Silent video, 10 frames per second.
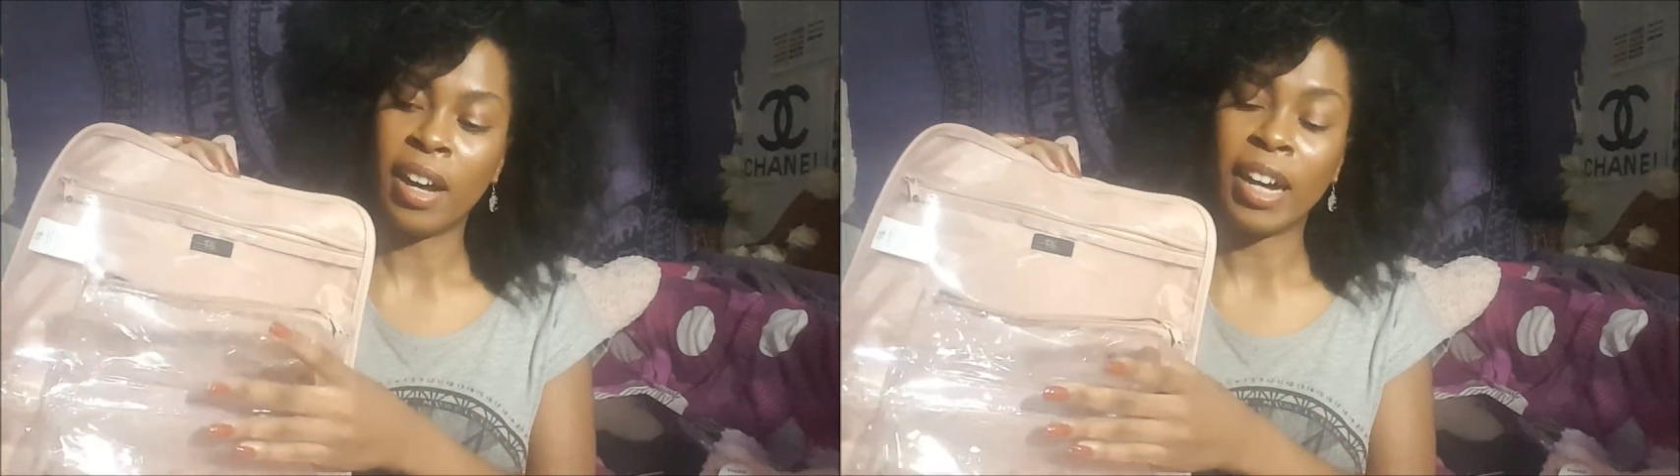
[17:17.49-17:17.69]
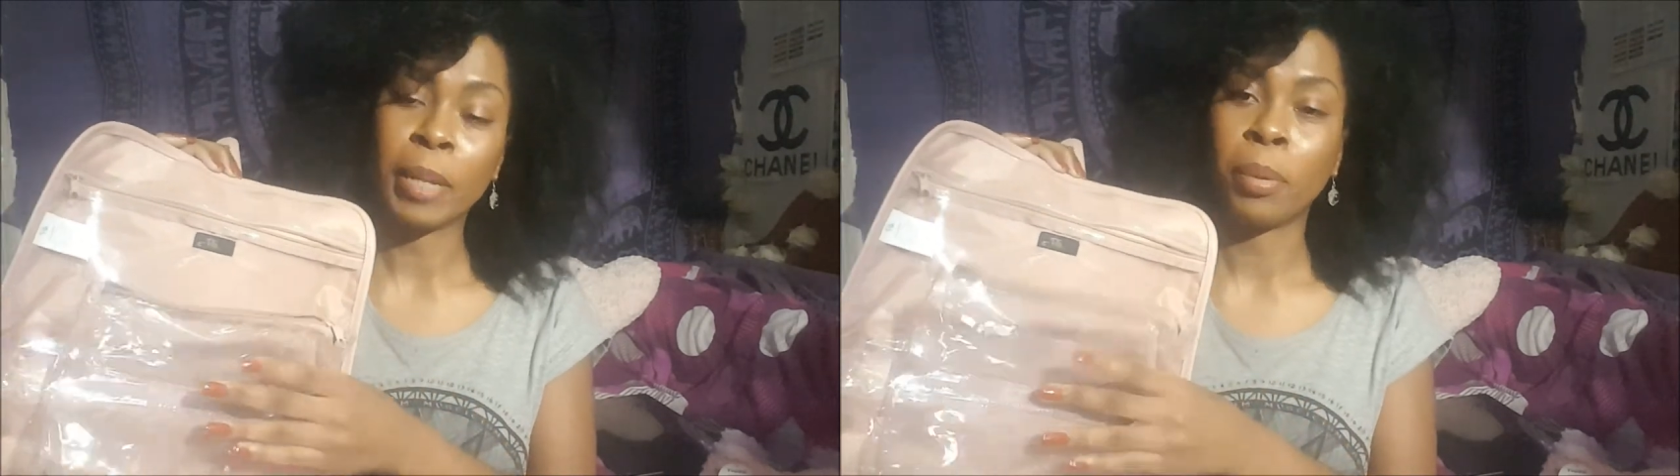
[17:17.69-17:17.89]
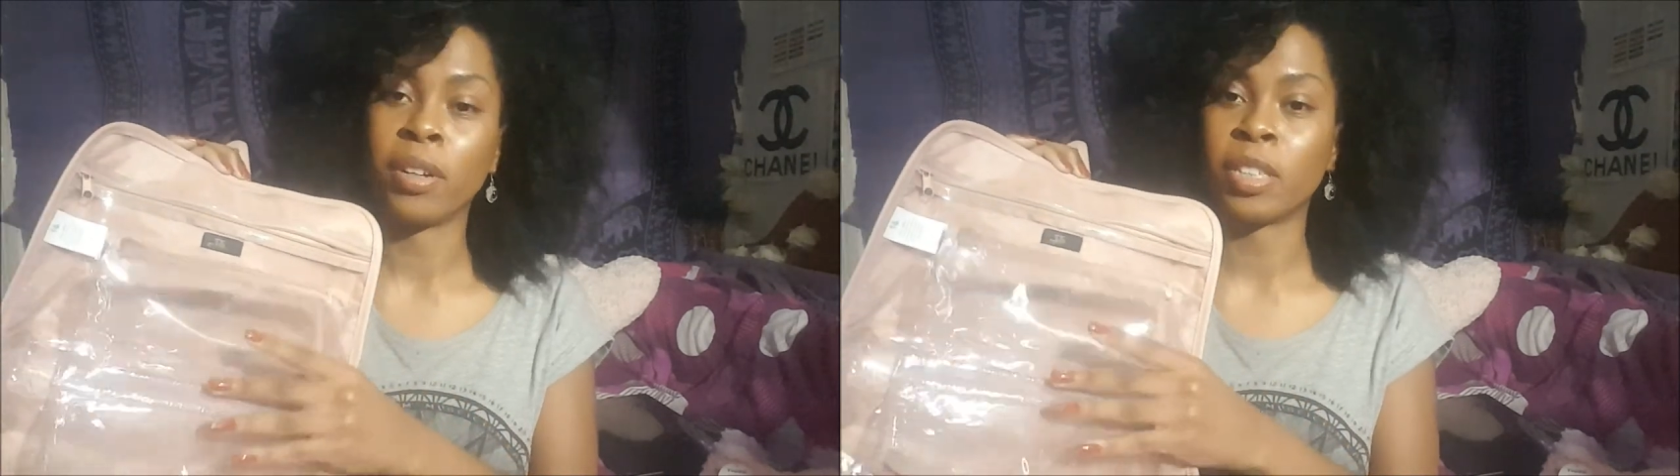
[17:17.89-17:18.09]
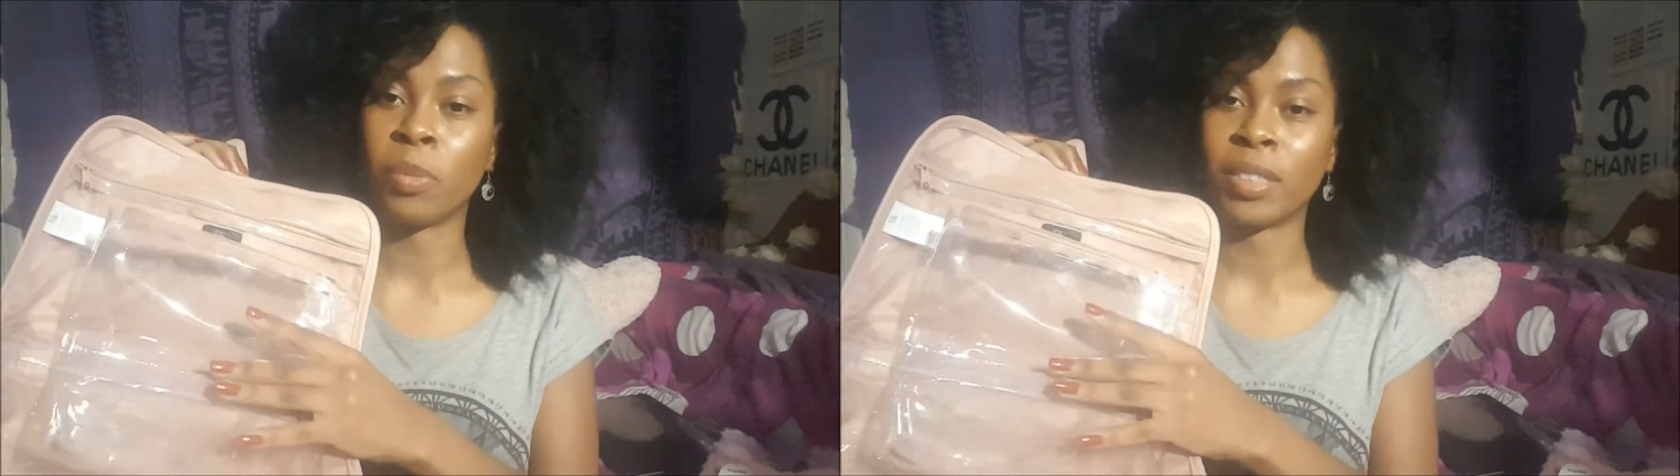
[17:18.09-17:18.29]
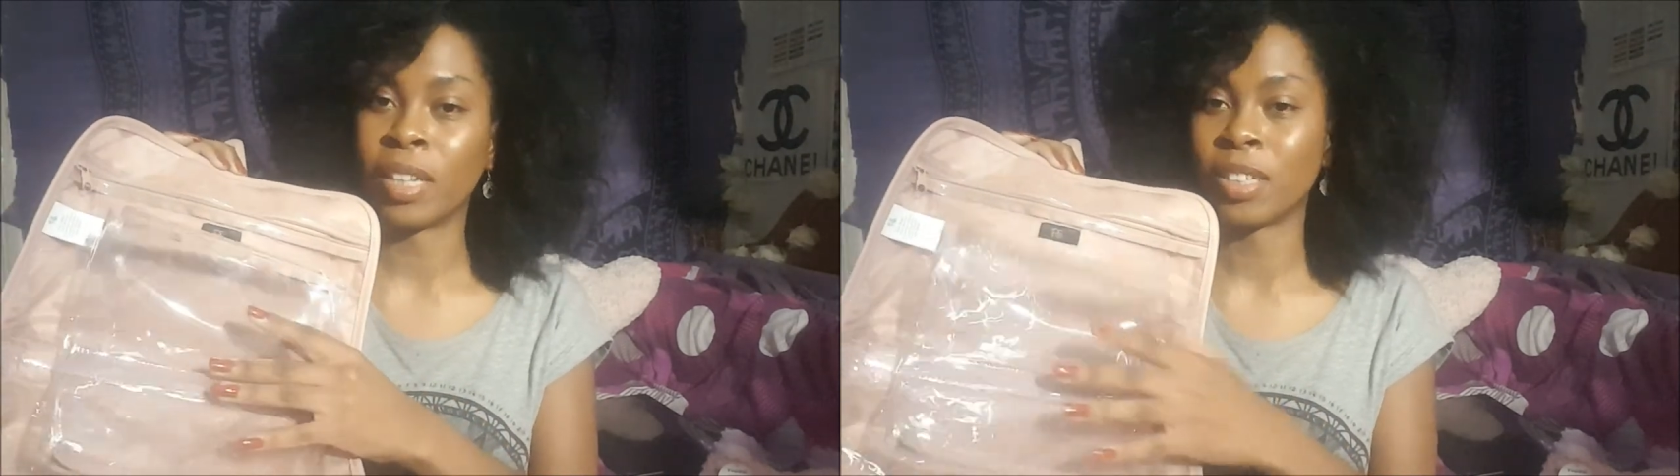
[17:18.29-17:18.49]
eye products in
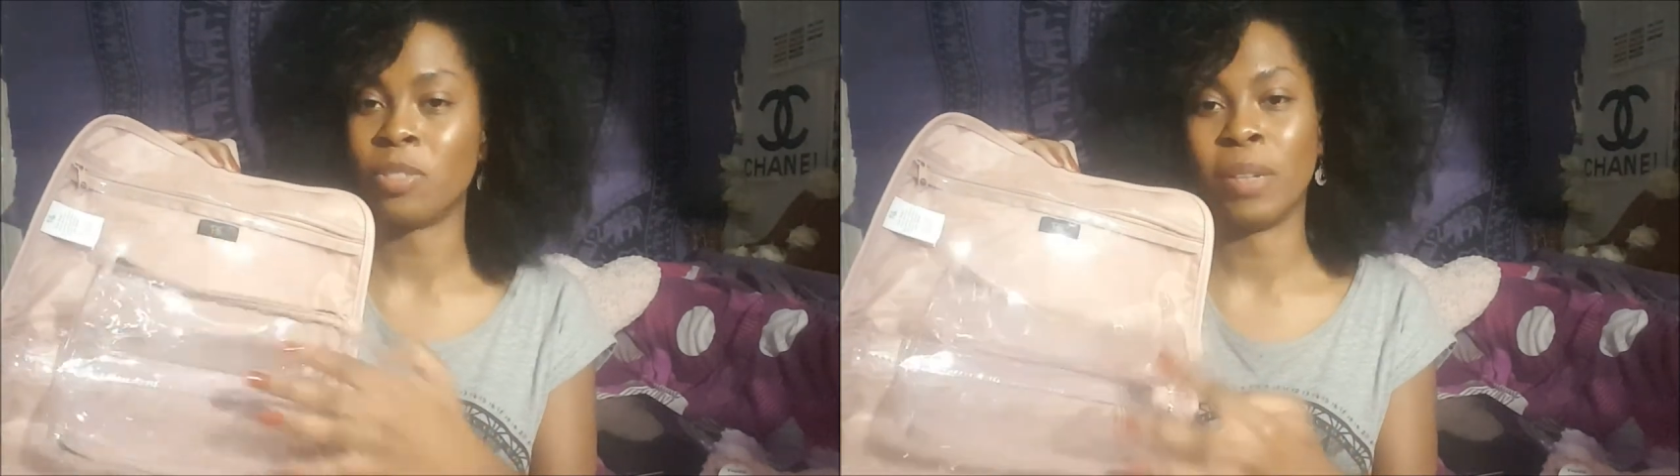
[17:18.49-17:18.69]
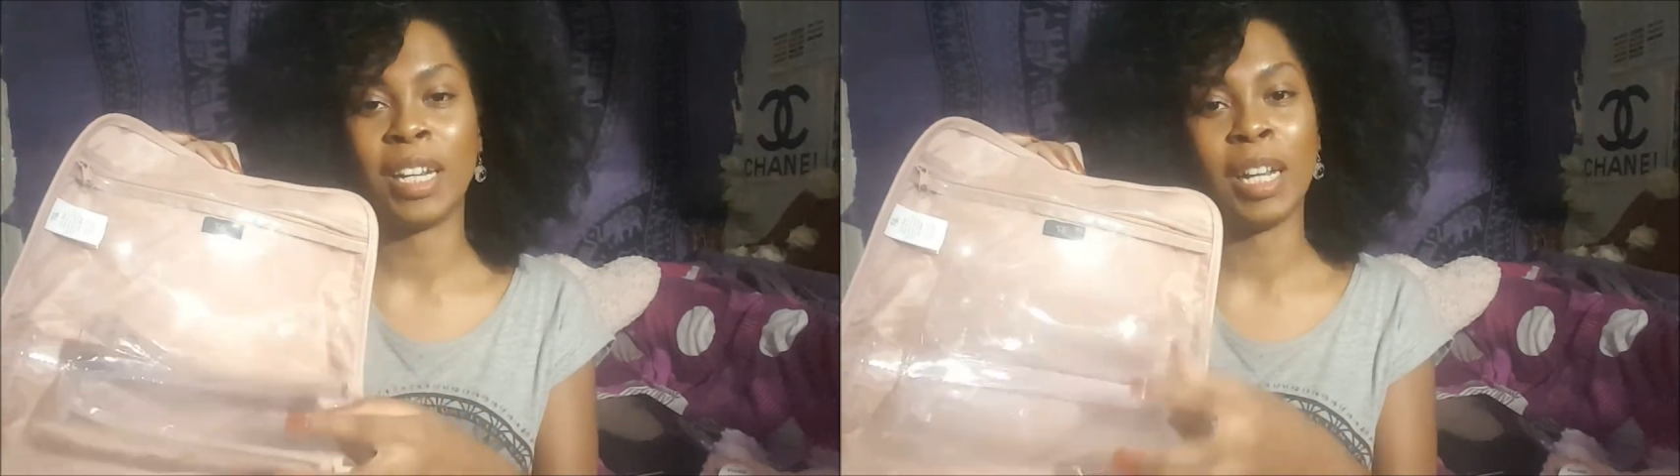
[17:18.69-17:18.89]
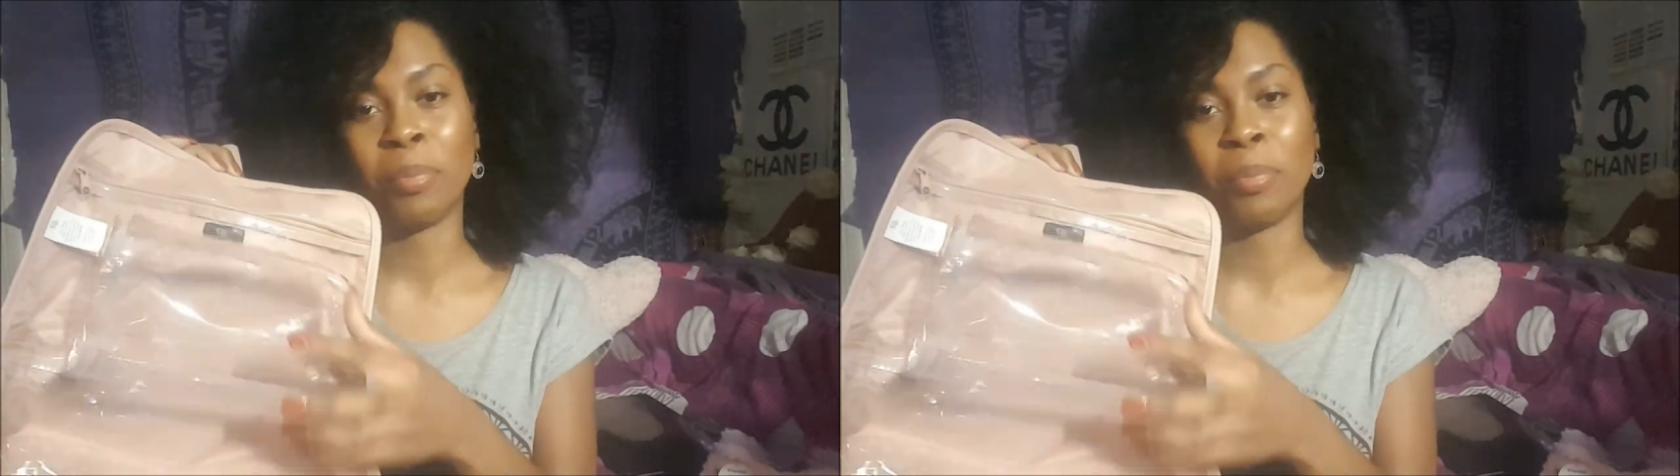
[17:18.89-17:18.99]
one section, all my lip